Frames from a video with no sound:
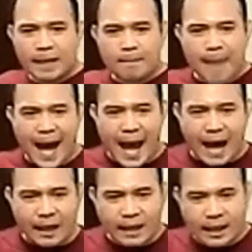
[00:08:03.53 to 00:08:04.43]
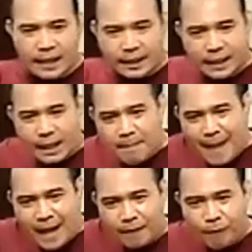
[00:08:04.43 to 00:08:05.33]

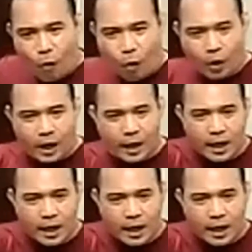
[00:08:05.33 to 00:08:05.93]
back for